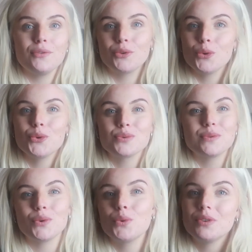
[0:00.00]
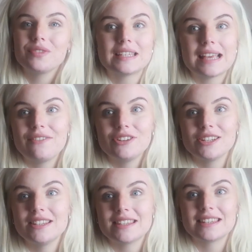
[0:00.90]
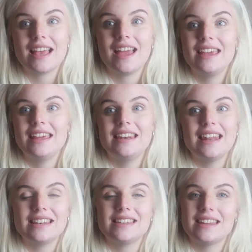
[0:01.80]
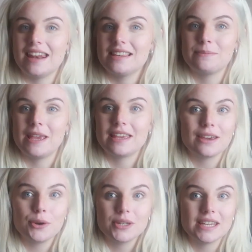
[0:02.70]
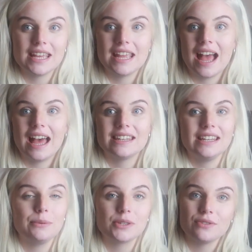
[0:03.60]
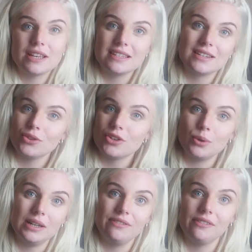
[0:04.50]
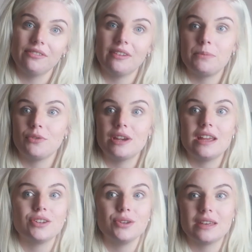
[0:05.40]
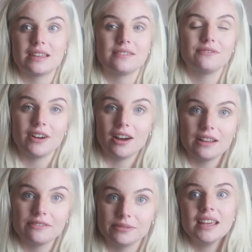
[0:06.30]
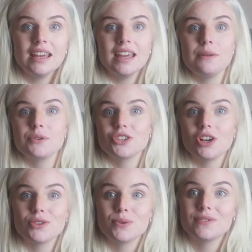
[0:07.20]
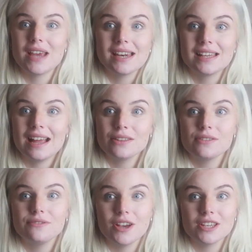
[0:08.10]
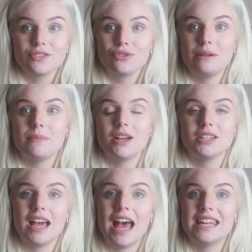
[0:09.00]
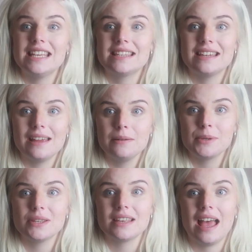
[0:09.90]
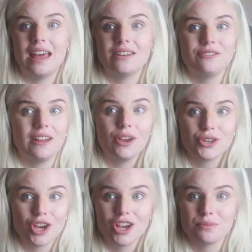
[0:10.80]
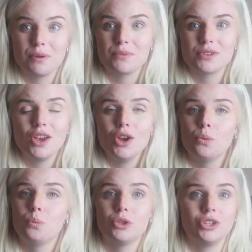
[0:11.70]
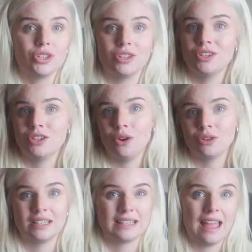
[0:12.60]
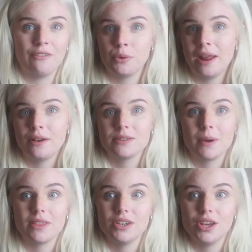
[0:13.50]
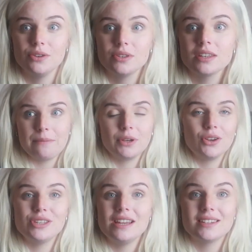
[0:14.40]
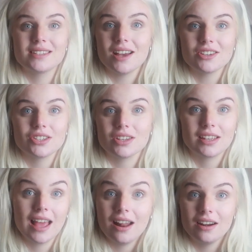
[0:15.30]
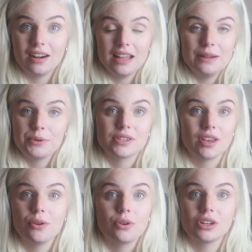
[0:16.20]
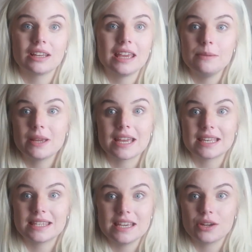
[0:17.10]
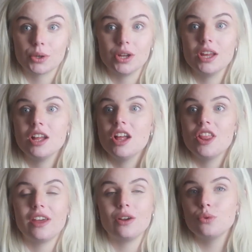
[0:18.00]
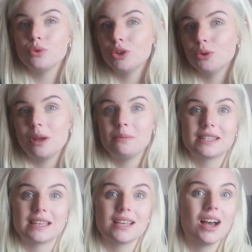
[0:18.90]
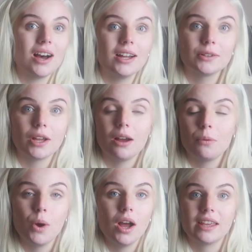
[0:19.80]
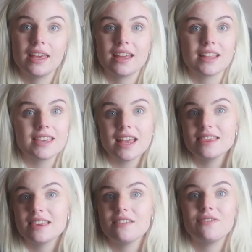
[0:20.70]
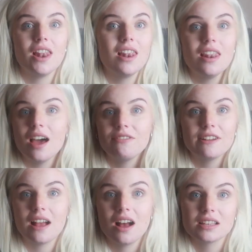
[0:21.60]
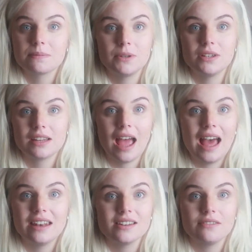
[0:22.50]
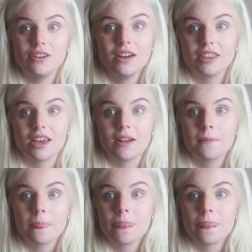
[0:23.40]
Of course, with all of this evidence, it led to Dennis being guilty, and he was arrested on the 25th of February 2005. He was charged with 10 counts of first-degree murder, and his neighbours and fellow church members were just as shocked as everyone else by the news. And because he was so good at keeping it a secret, they all knew him as this hard-working, attentive, loving husband and father.